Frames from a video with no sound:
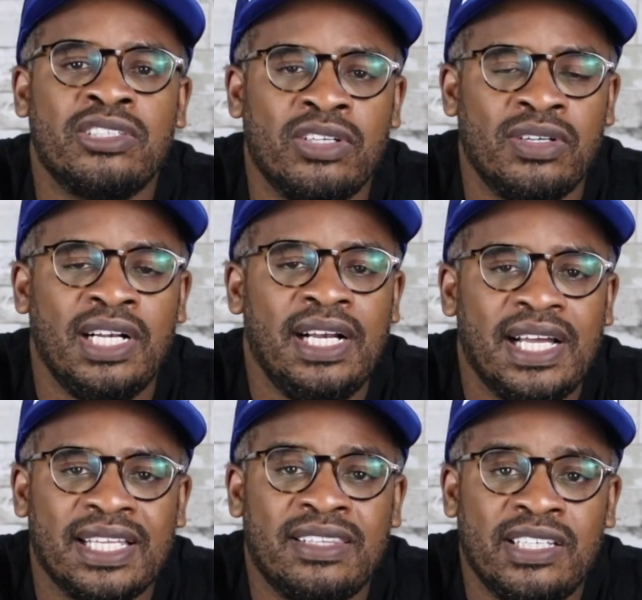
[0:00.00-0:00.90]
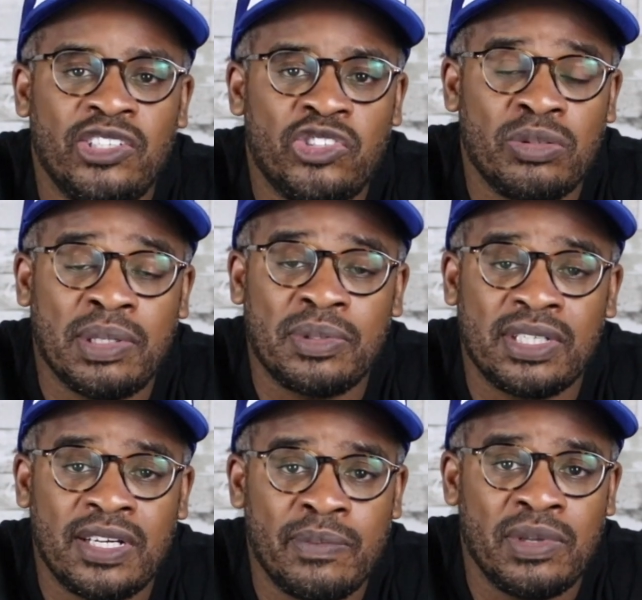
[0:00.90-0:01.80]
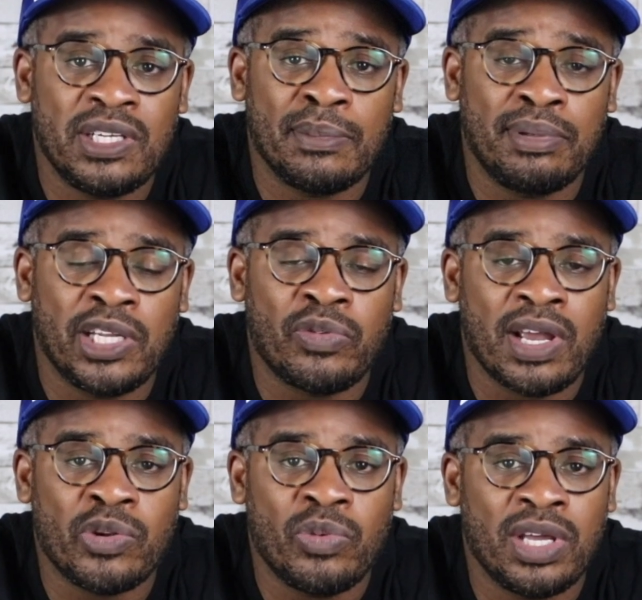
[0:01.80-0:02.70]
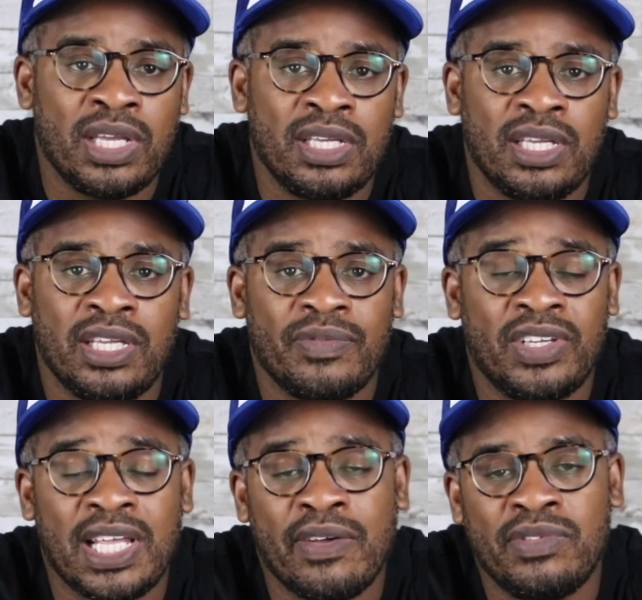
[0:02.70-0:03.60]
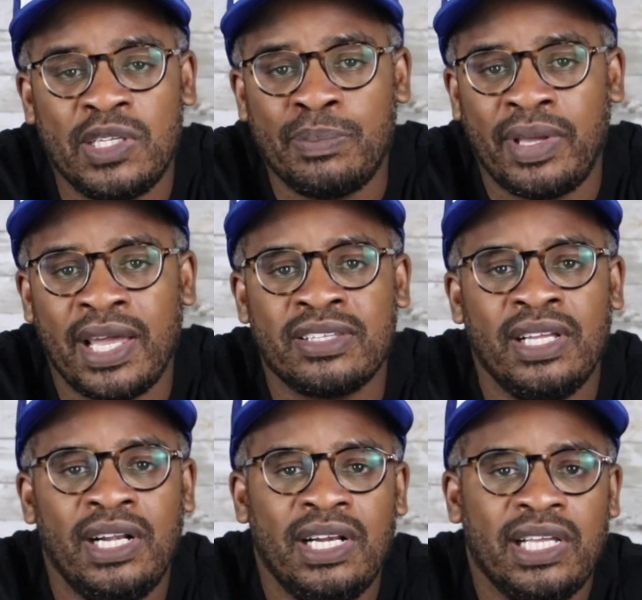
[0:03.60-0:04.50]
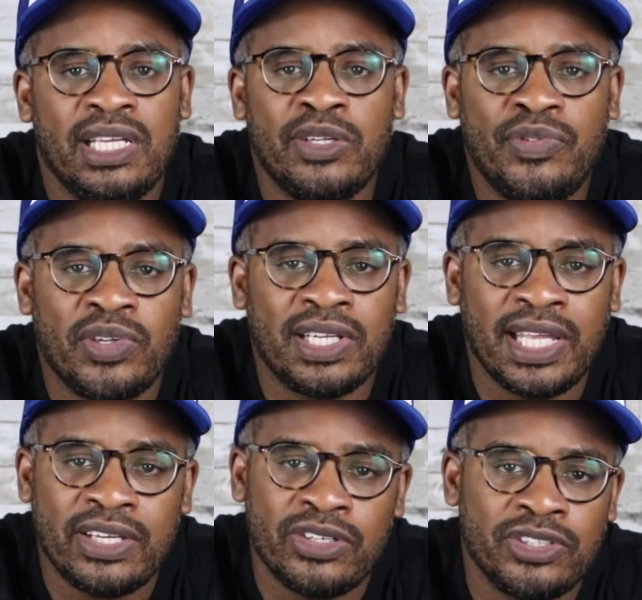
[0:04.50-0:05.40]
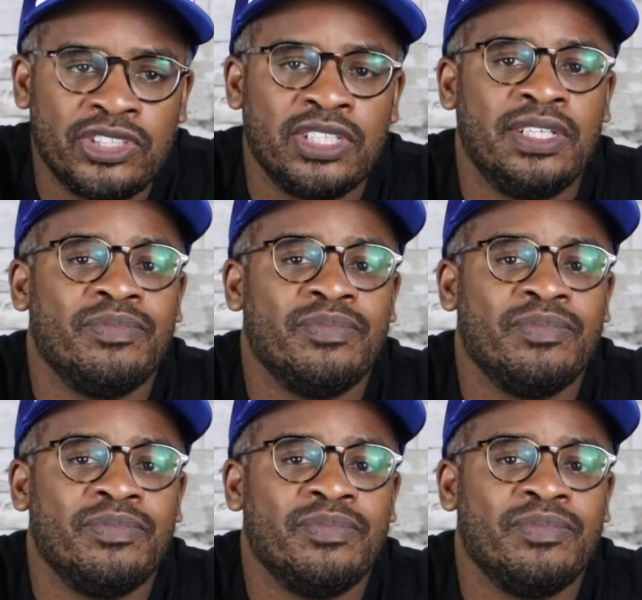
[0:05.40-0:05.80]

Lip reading: So I think he should be able to come in and play right away and have an impact. And if you're the Lakers,